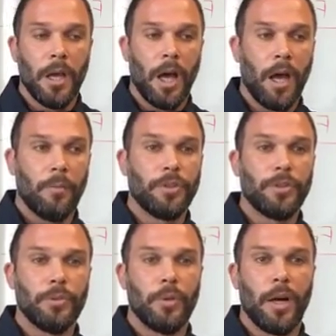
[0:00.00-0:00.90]

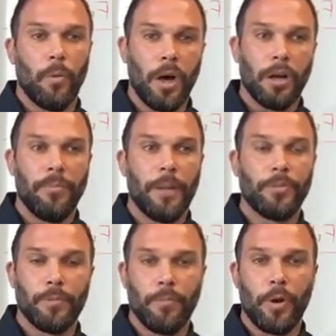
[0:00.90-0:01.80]
to welcome them
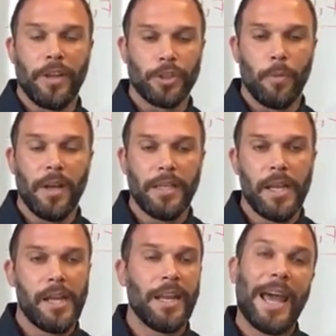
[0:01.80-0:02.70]
to Motivational
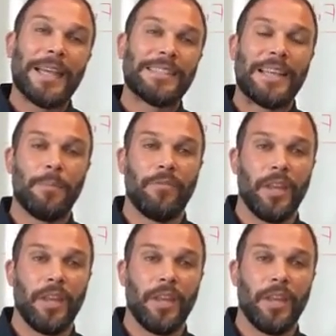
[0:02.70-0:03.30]
Monday and ask them if